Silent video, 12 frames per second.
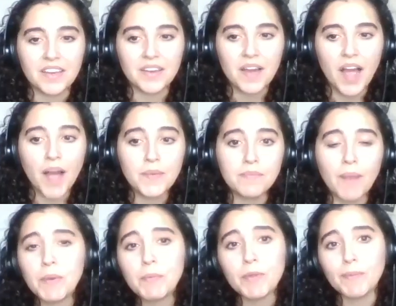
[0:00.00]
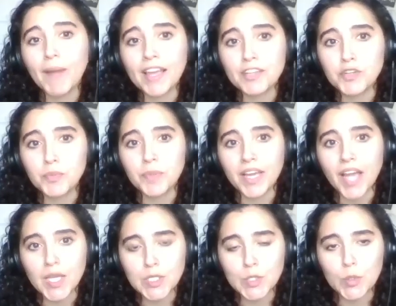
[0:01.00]
I mean, my people my age are playing
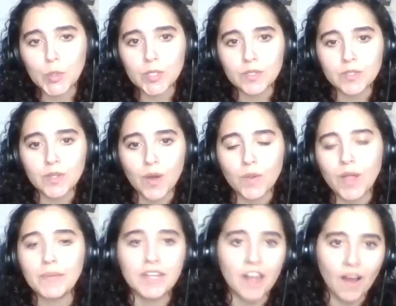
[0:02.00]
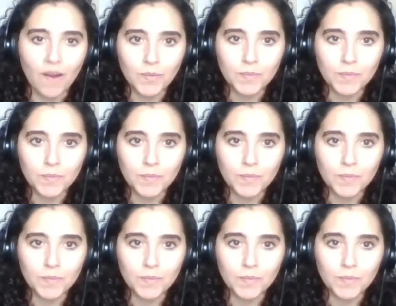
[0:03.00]
high schoolers, so let me know.